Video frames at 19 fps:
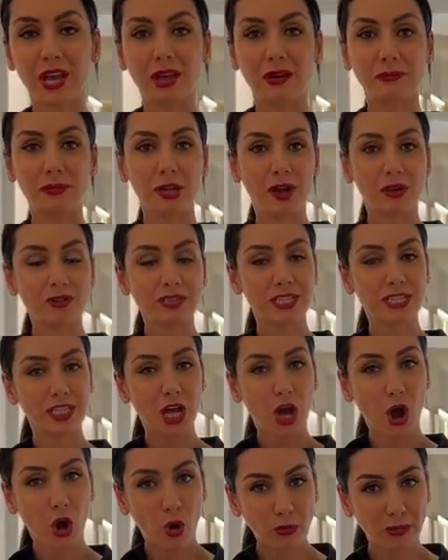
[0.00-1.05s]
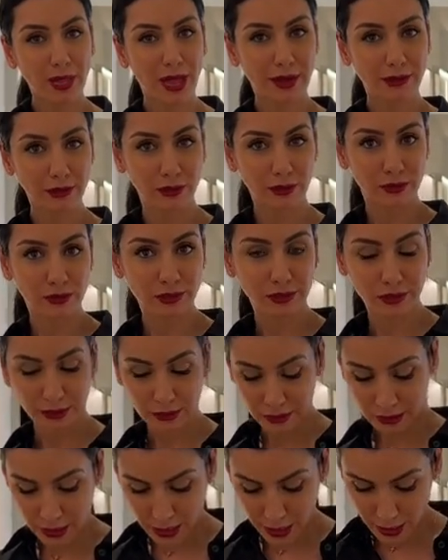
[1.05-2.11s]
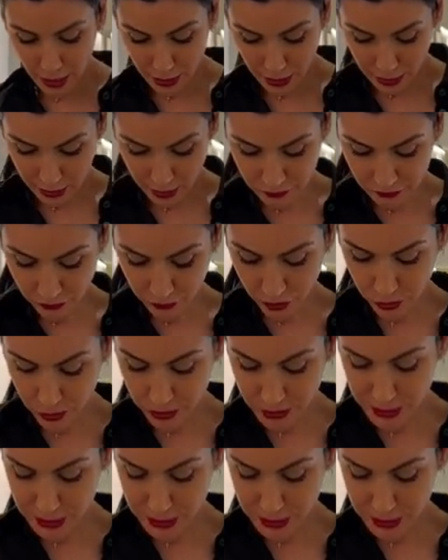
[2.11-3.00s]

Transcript: Because it's an all black look, and for the